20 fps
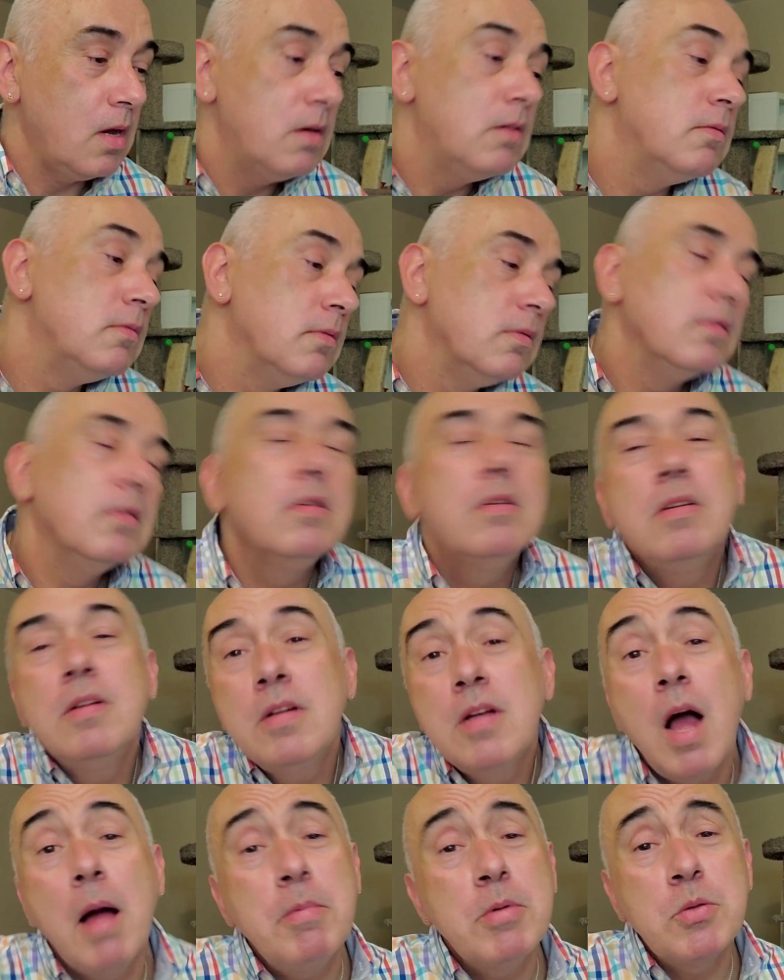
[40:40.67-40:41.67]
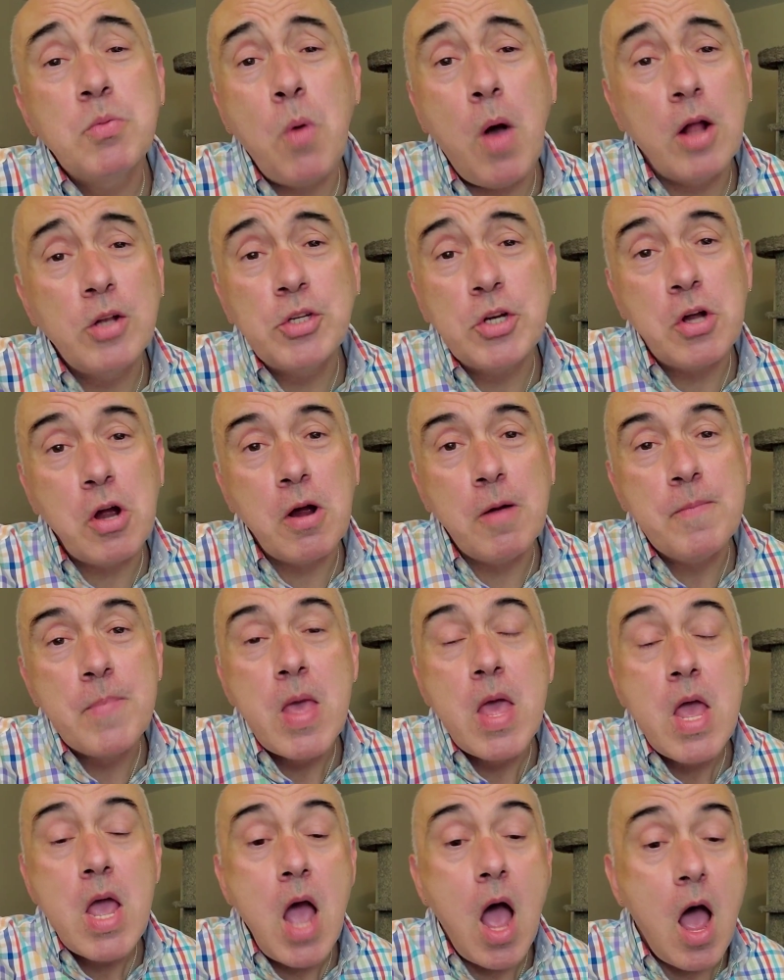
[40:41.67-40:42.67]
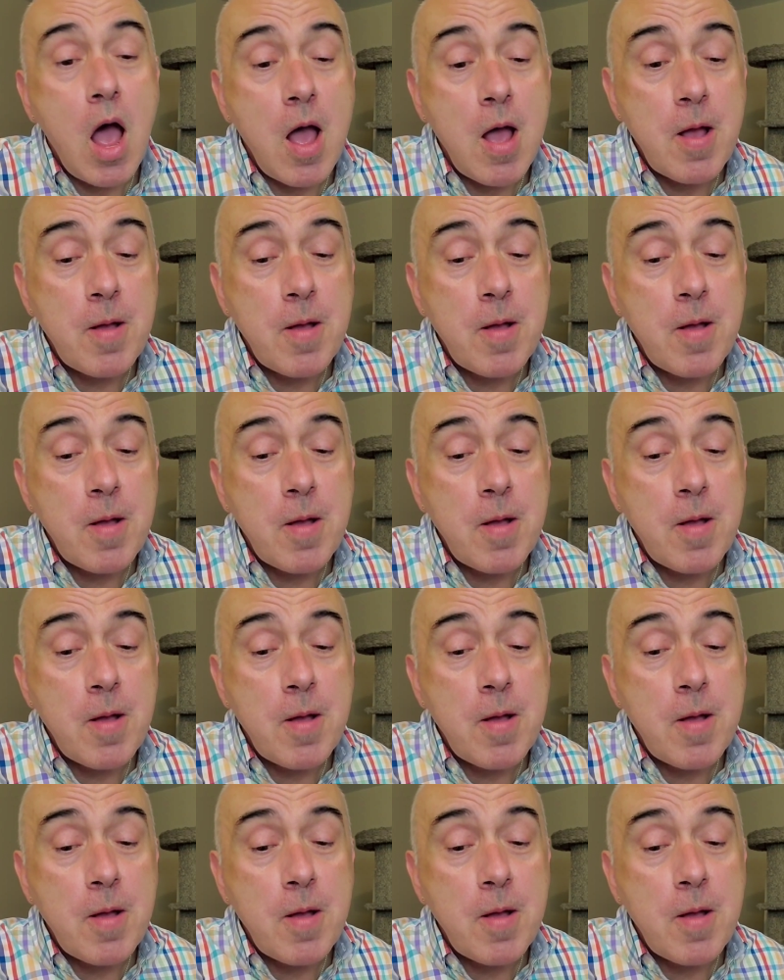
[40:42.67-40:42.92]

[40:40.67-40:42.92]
So I'm just watching her.